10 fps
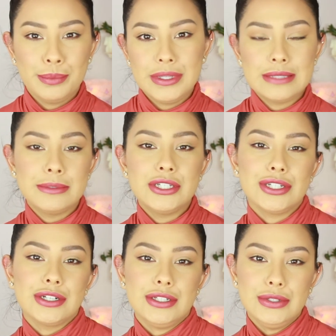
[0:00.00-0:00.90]
Please be
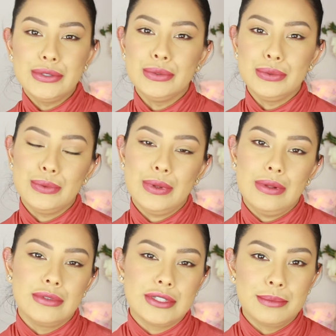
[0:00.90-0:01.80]
sure to
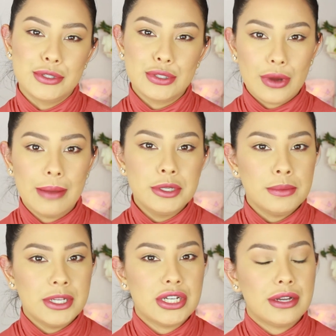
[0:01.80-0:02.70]
subscribe to
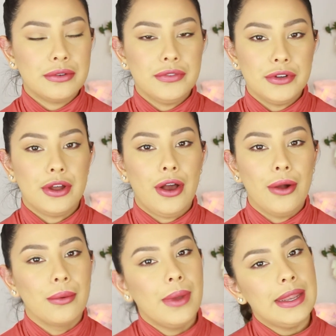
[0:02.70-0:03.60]
my channel if you're not
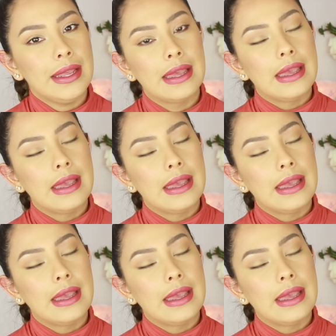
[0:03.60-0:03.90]
already,